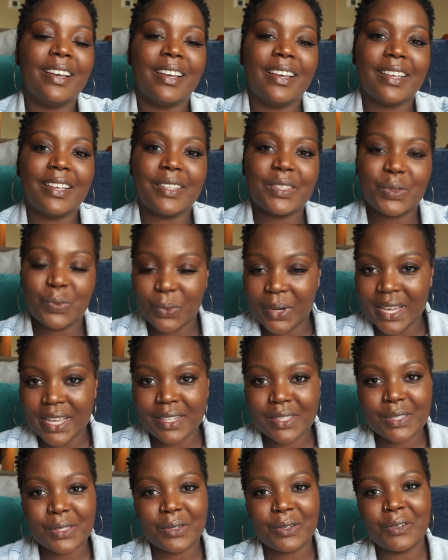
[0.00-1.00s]
It's
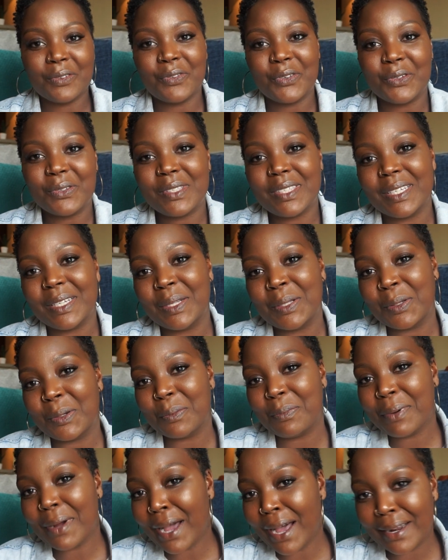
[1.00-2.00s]
wet, so if you see a
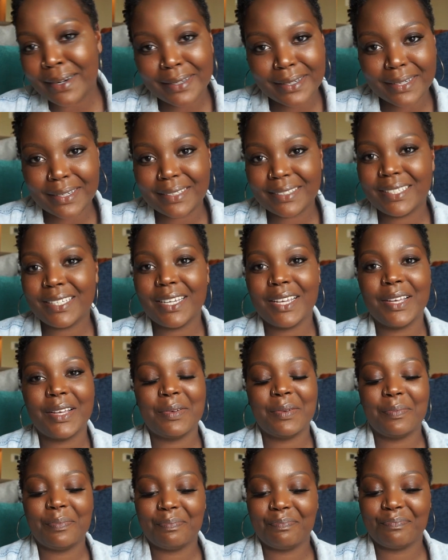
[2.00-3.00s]
little product
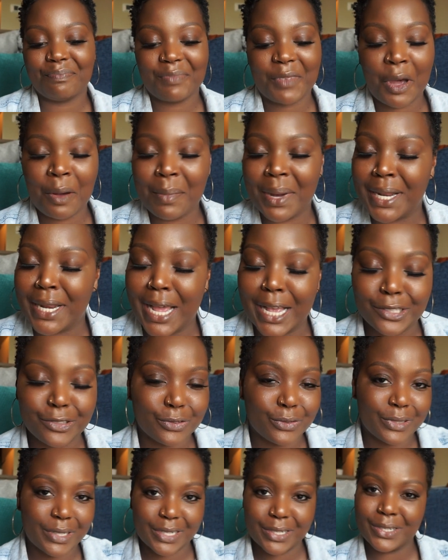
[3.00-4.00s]
on my
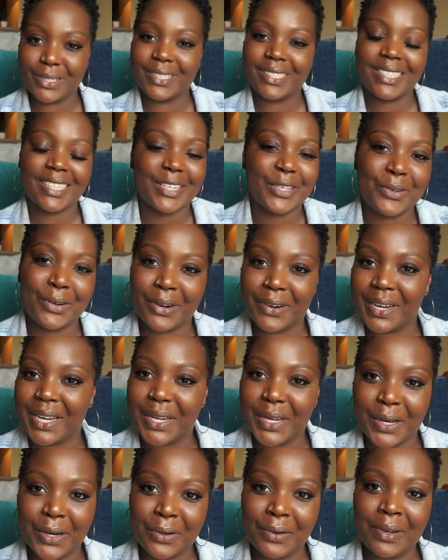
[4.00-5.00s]
natural girls, you already
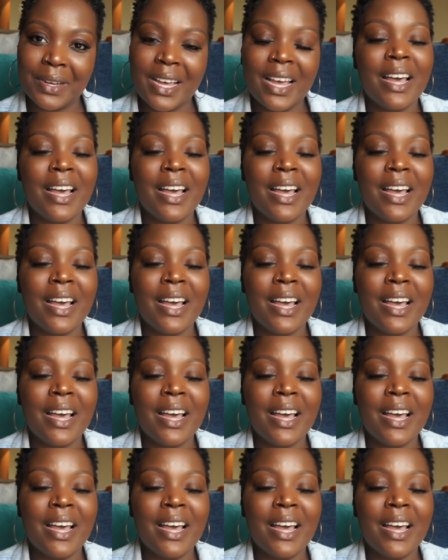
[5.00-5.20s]
know.